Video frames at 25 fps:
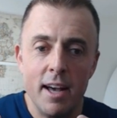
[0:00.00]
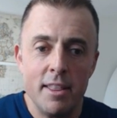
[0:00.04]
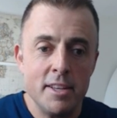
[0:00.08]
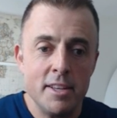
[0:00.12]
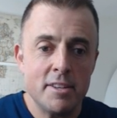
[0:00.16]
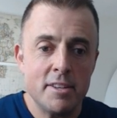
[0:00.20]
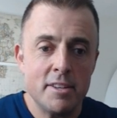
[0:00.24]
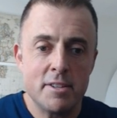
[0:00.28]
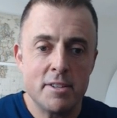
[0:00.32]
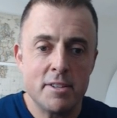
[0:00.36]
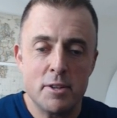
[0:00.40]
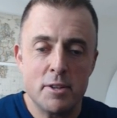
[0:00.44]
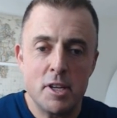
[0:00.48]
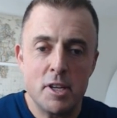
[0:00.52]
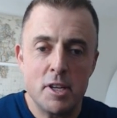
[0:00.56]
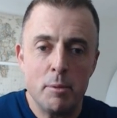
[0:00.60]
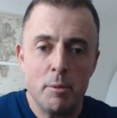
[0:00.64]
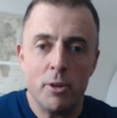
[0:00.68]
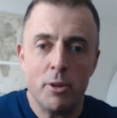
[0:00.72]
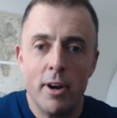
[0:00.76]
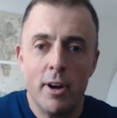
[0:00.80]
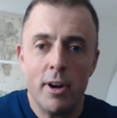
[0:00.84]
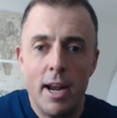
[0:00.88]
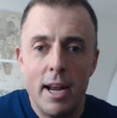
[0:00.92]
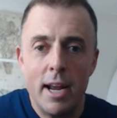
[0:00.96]
this is a
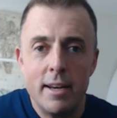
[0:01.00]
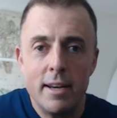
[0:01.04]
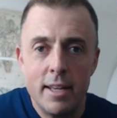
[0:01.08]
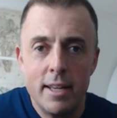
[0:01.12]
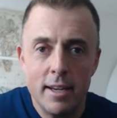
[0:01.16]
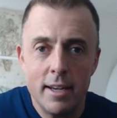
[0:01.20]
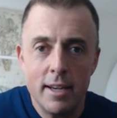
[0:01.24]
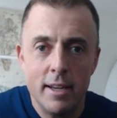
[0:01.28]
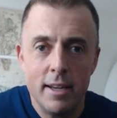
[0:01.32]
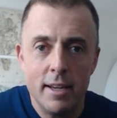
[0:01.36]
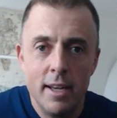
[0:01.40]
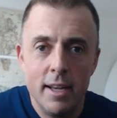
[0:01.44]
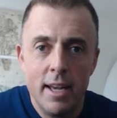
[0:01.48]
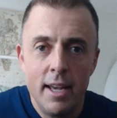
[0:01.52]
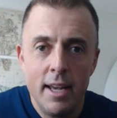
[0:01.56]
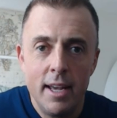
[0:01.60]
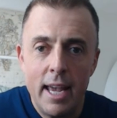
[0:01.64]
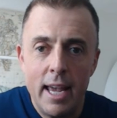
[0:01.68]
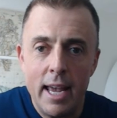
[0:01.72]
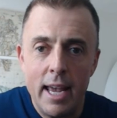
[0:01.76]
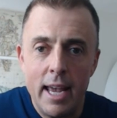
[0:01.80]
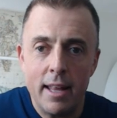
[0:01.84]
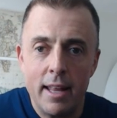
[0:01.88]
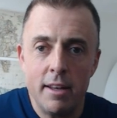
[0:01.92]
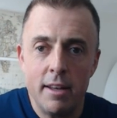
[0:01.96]
similar idea,
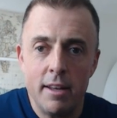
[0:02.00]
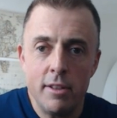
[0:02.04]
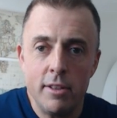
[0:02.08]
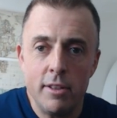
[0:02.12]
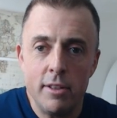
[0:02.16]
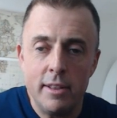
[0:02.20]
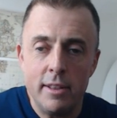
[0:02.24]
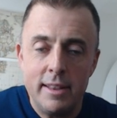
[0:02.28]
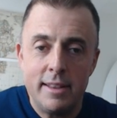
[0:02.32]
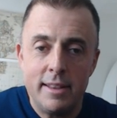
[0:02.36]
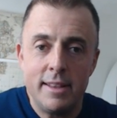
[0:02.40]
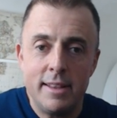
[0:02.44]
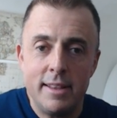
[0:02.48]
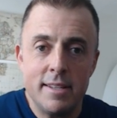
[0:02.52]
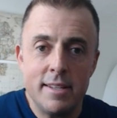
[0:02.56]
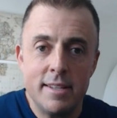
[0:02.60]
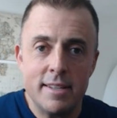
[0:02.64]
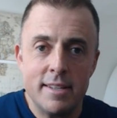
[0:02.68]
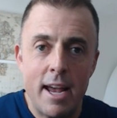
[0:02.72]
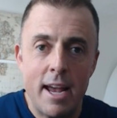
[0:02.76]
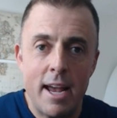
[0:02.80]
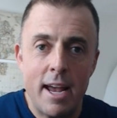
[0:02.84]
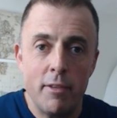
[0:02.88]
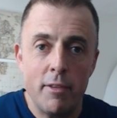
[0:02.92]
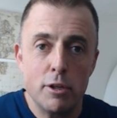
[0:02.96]
and this
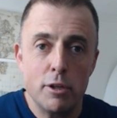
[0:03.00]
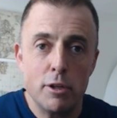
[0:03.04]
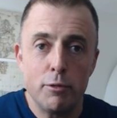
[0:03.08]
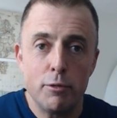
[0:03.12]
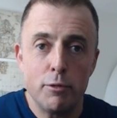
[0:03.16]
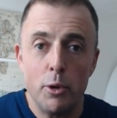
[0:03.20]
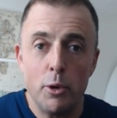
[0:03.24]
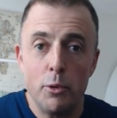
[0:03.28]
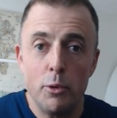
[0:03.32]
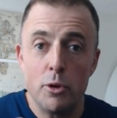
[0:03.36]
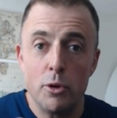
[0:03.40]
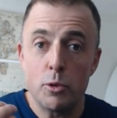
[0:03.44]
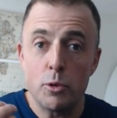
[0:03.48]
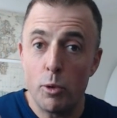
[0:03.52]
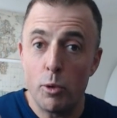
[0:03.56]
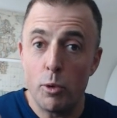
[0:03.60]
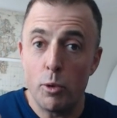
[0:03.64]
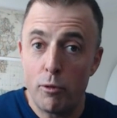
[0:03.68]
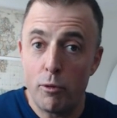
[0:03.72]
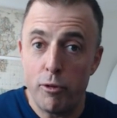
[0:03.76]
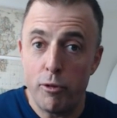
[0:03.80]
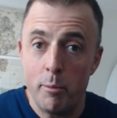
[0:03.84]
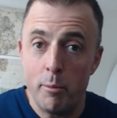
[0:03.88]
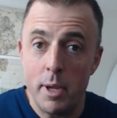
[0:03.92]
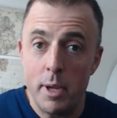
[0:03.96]
is how these folders
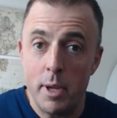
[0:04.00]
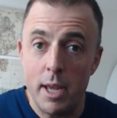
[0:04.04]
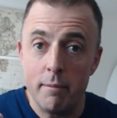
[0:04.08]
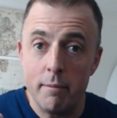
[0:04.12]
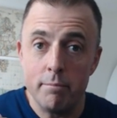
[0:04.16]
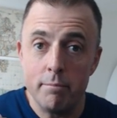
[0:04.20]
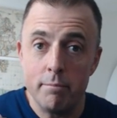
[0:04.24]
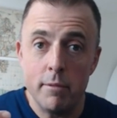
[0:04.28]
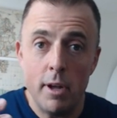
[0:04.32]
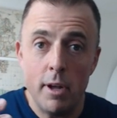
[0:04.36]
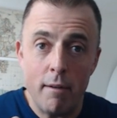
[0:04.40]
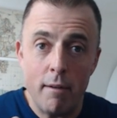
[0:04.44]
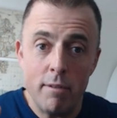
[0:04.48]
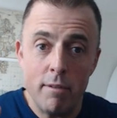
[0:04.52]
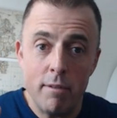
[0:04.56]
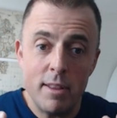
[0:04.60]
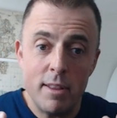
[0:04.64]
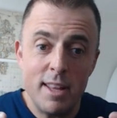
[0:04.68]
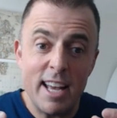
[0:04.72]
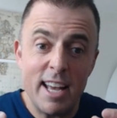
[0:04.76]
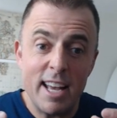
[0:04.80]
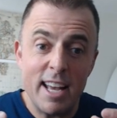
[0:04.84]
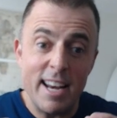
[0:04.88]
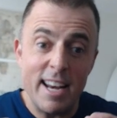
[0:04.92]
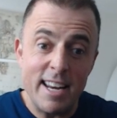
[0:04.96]
work for me.
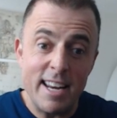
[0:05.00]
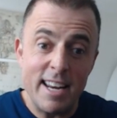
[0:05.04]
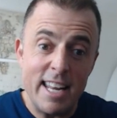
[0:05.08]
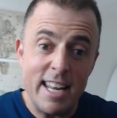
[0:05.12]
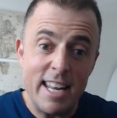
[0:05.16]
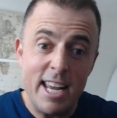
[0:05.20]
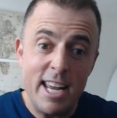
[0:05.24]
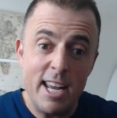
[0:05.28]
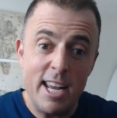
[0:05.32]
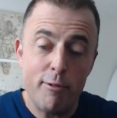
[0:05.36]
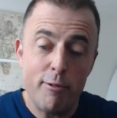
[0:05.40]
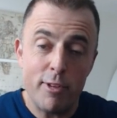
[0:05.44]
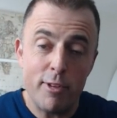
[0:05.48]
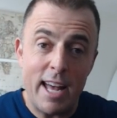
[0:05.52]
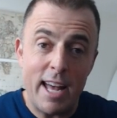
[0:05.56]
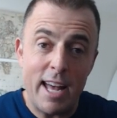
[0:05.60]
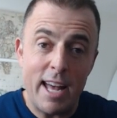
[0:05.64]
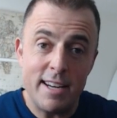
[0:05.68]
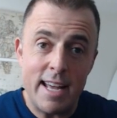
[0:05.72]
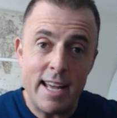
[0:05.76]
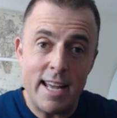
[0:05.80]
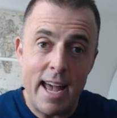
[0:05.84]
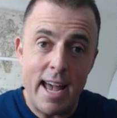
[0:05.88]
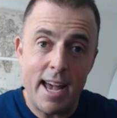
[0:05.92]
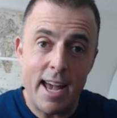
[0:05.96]
everything I need for
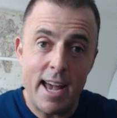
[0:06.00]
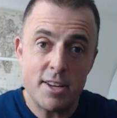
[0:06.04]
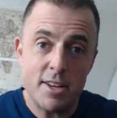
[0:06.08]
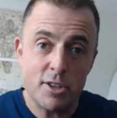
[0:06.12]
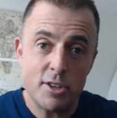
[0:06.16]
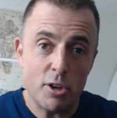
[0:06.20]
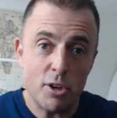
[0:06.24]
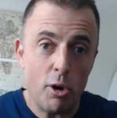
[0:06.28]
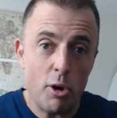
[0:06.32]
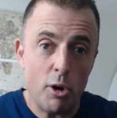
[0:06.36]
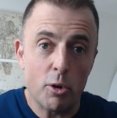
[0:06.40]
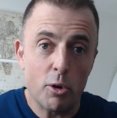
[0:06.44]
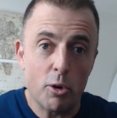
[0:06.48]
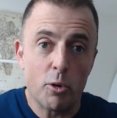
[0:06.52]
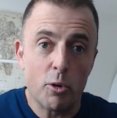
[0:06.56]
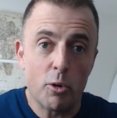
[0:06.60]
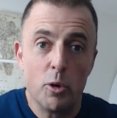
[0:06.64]
that task, all